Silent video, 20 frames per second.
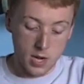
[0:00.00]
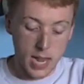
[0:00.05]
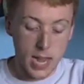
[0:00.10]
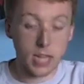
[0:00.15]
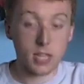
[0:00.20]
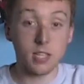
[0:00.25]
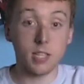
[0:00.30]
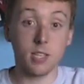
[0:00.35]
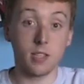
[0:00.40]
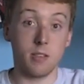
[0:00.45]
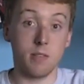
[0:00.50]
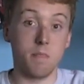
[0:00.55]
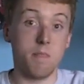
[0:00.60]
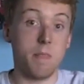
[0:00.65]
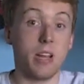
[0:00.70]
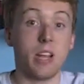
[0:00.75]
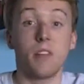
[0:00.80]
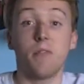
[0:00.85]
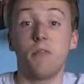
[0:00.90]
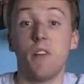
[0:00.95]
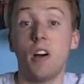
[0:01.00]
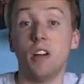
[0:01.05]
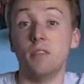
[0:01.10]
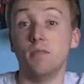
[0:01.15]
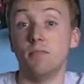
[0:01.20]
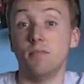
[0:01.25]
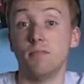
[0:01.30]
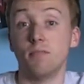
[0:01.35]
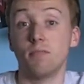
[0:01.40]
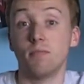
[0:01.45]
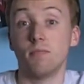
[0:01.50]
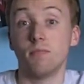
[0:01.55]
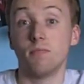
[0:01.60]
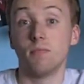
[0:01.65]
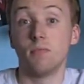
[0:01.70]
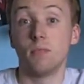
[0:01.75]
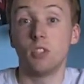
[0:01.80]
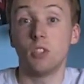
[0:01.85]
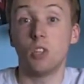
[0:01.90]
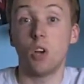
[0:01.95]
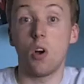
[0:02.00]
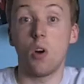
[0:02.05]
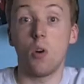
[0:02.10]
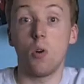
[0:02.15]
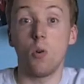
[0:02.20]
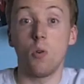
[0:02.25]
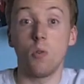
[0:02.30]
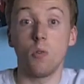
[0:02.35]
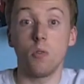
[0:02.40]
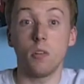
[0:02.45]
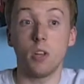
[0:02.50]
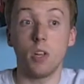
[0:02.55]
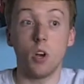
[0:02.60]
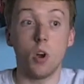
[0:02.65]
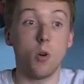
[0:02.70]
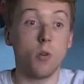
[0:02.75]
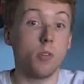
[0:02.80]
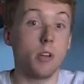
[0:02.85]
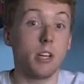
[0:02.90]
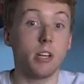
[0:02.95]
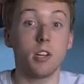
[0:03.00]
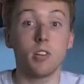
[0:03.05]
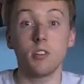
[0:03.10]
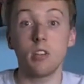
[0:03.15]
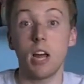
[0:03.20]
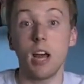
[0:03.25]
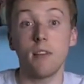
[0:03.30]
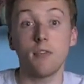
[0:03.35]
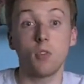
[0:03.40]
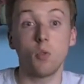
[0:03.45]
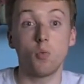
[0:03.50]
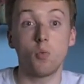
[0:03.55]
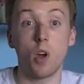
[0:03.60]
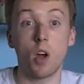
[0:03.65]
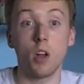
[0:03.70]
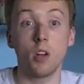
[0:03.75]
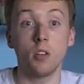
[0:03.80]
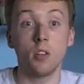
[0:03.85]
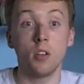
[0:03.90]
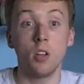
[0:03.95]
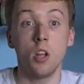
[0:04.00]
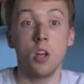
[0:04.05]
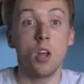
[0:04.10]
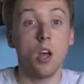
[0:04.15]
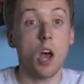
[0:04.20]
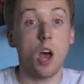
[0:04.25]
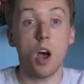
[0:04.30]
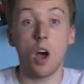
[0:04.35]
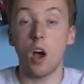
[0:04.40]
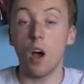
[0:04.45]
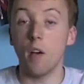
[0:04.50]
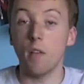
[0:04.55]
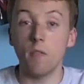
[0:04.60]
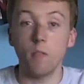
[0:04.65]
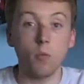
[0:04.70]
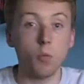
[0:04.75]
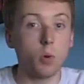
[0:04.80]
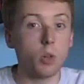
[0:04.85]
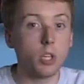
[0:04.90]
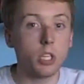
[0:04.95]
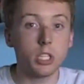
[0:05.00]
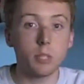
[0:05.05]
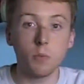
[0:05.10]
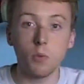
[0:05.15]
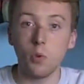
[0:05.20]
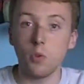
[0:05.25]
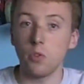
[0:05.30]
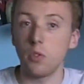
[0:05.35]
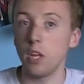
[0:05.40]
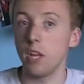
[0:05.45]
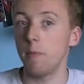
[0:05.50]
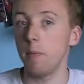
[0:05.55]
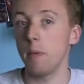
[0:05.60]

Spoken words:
Next is, make it fun. So, you know, it doesn't have to run really smoothly.